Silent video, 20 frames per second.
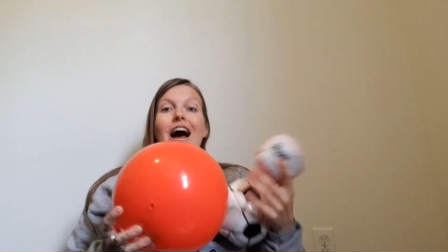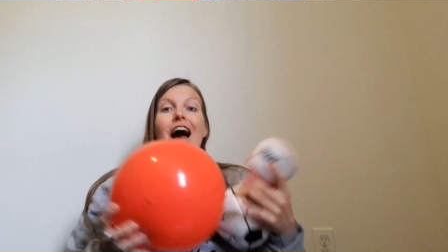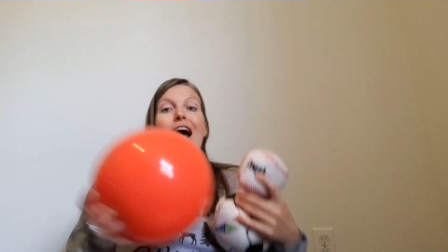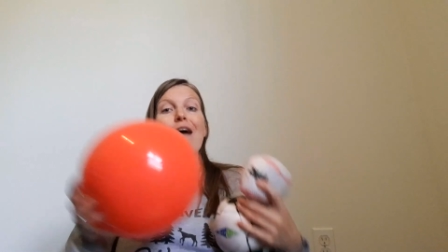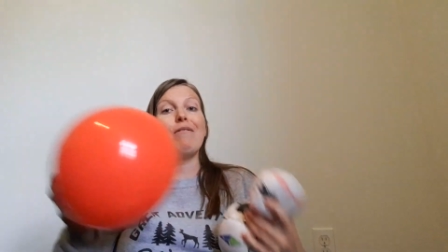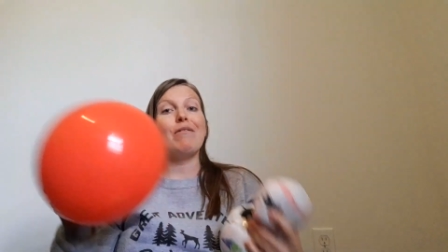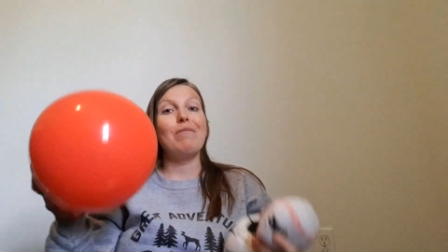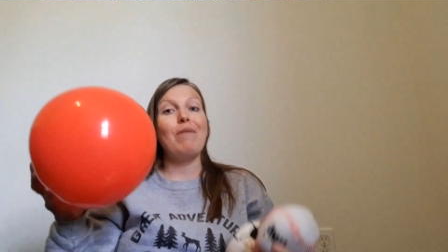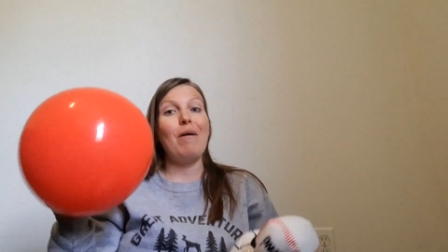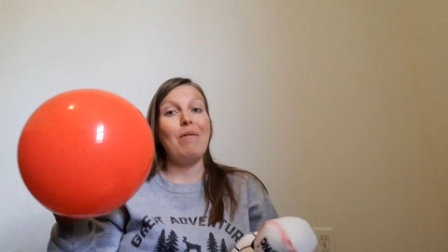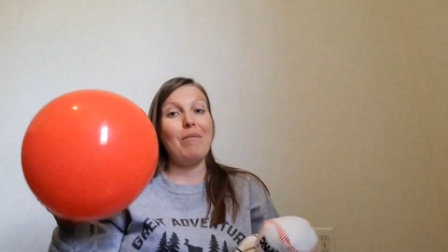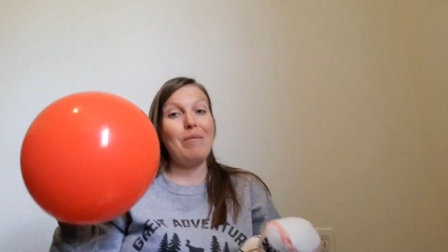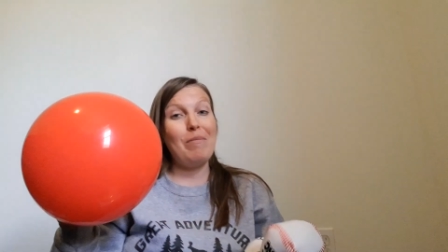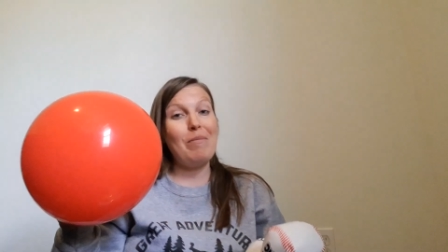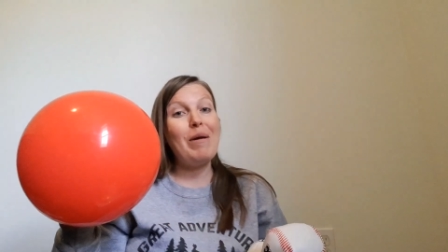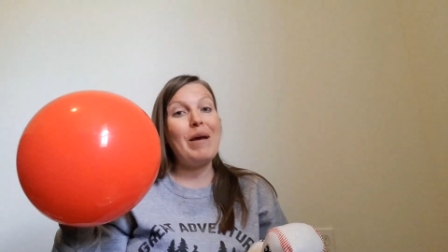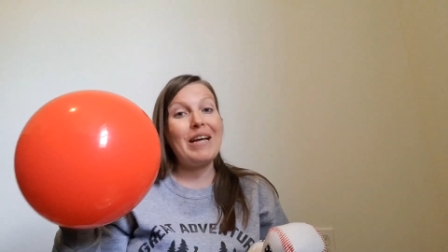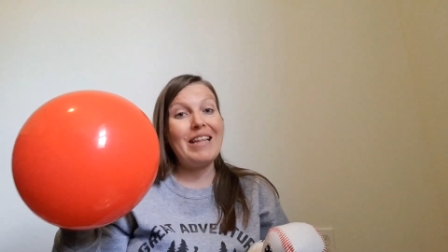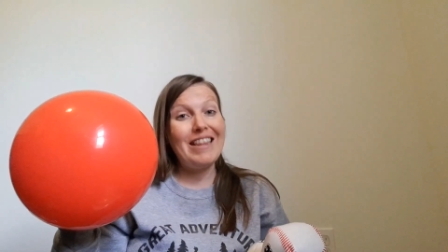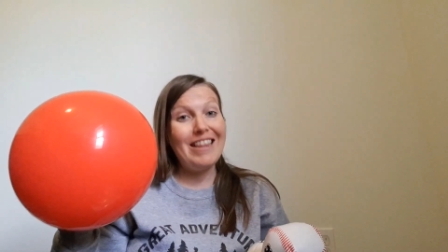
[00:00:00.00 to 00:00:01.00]
I would probably
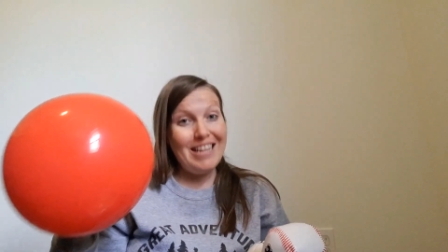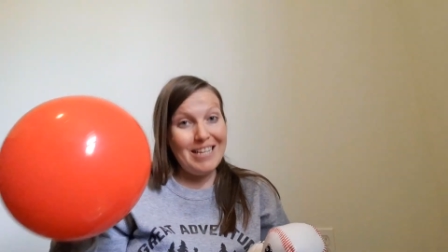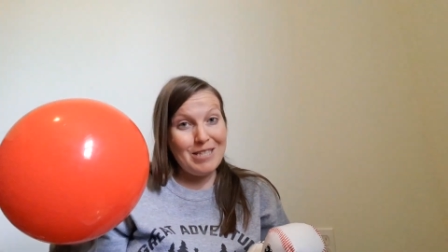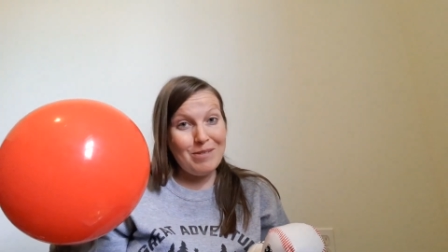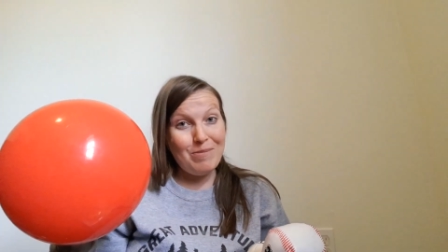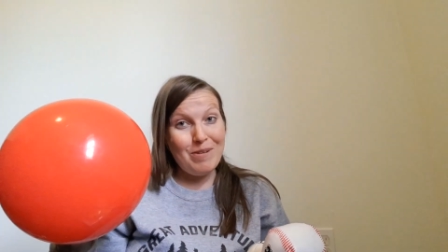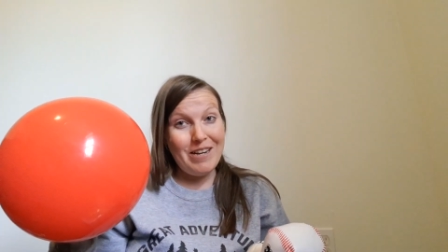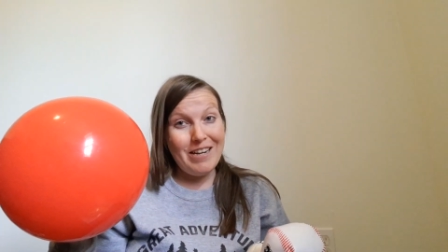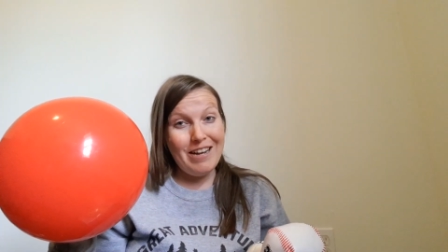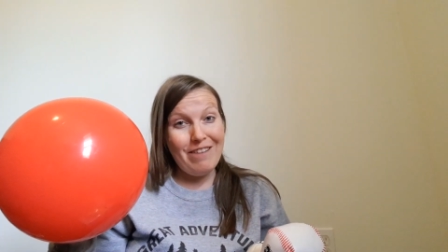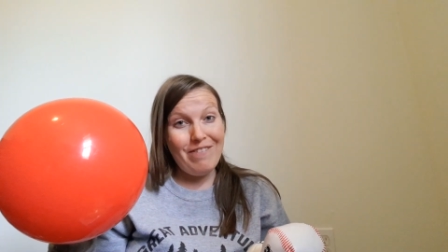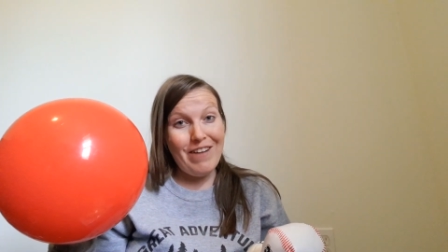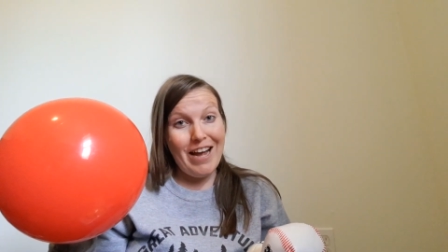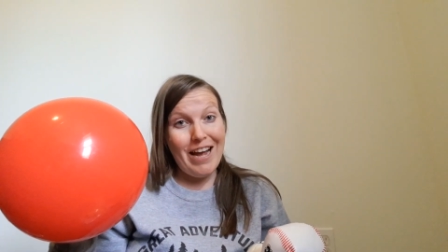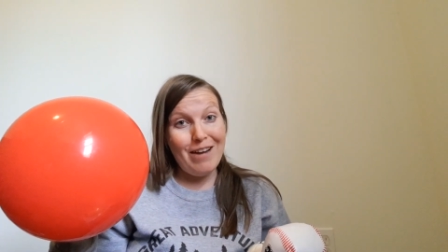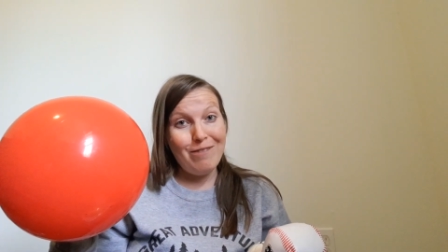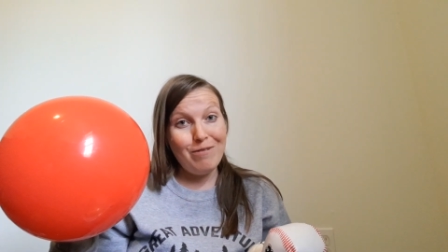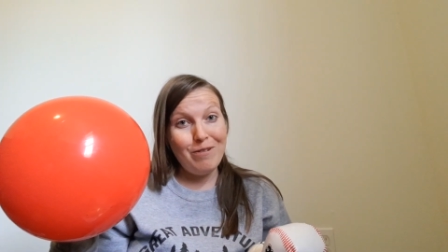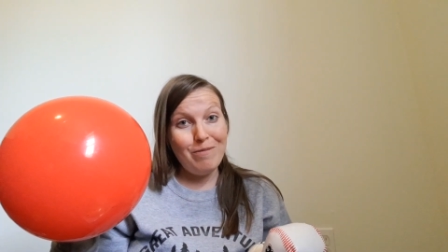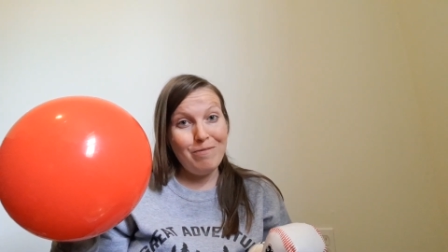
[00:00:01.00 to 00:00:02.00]
pick this one if I
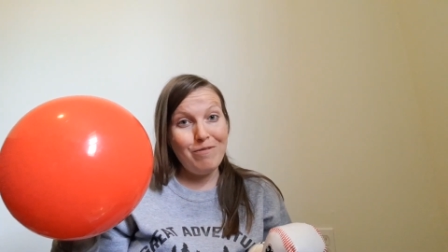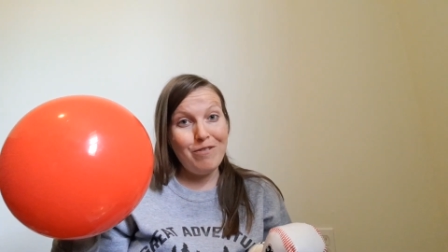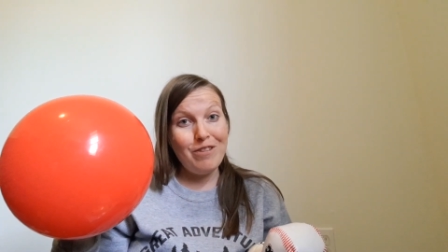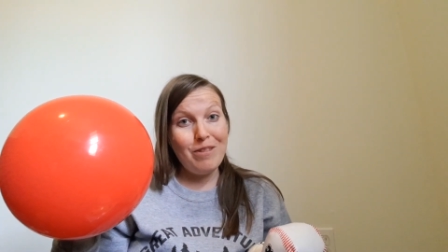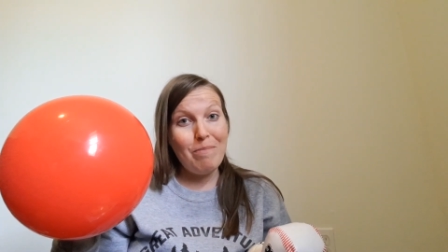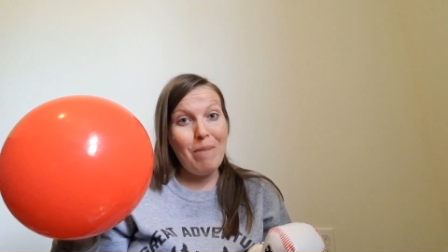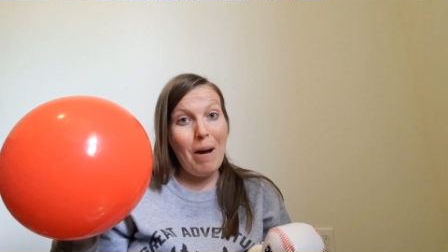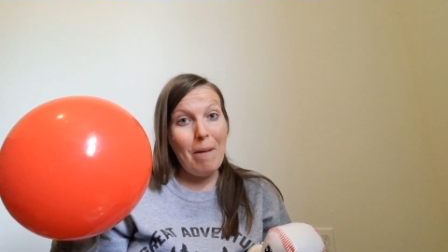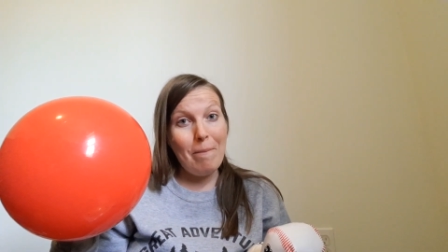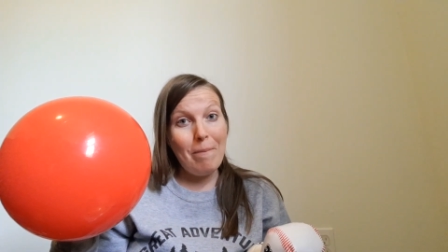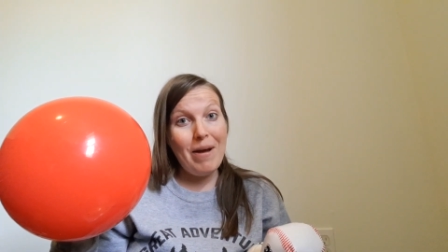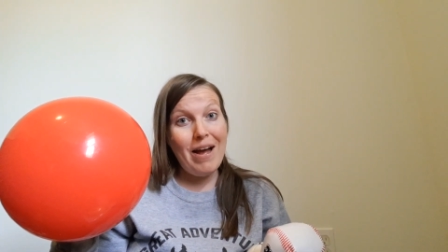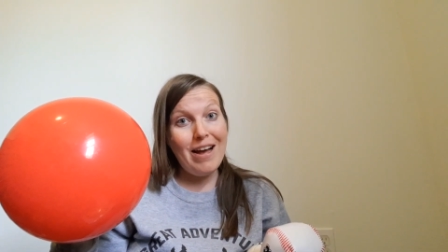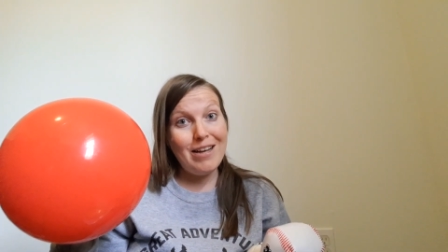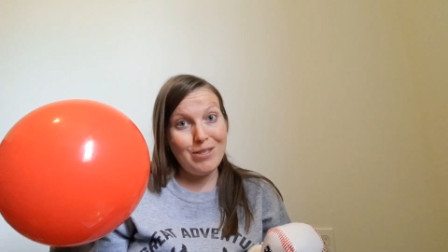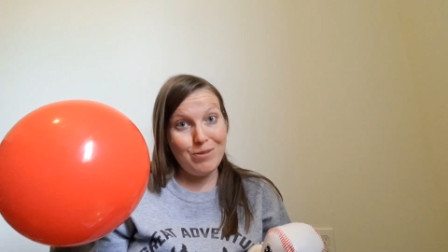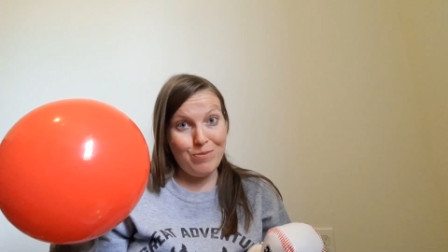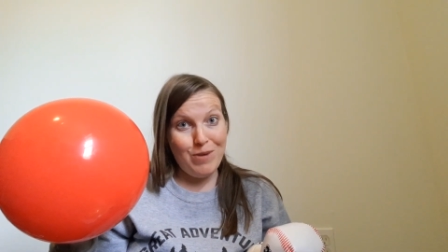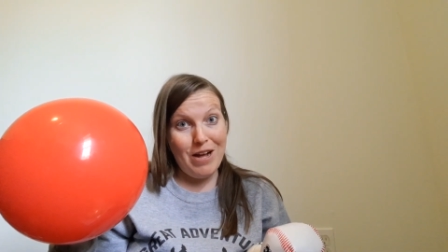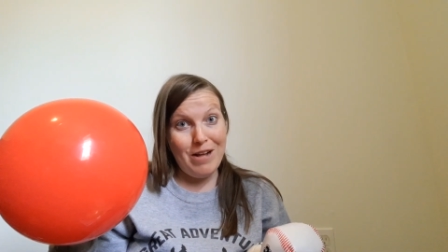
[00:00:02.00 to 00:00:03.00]
had room for the pump
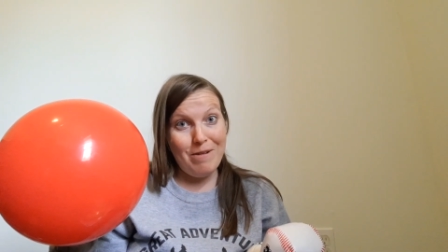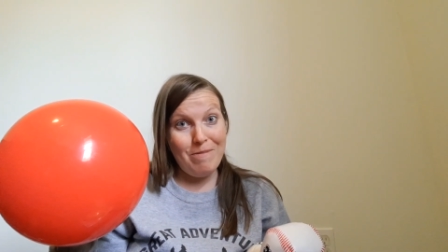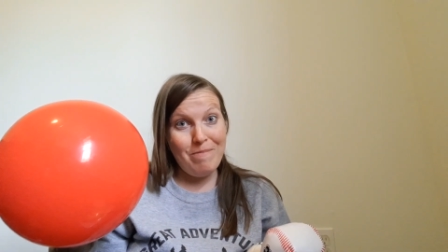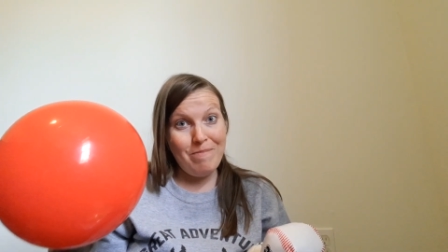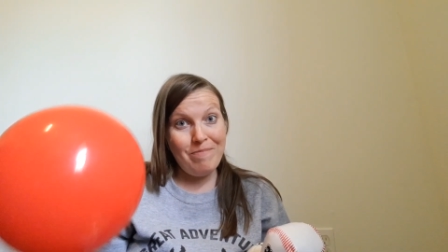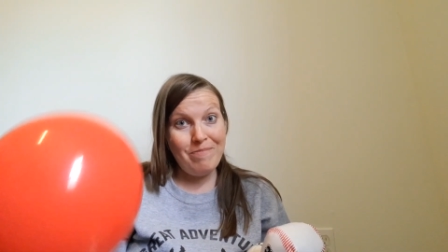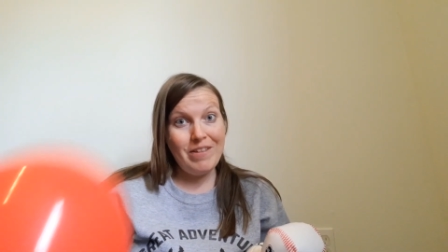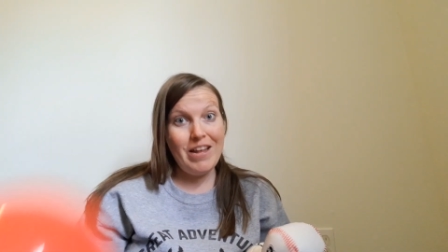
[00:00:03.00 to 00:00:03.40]
as well.